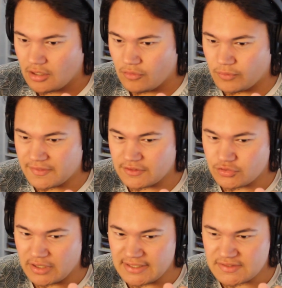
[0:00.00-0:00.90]
with the
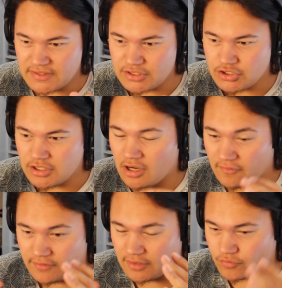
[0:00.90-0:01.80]
translation
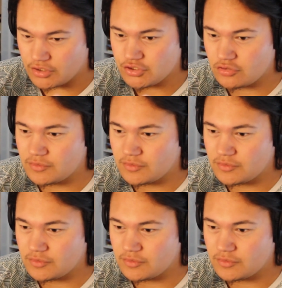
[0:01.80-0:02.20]
of the original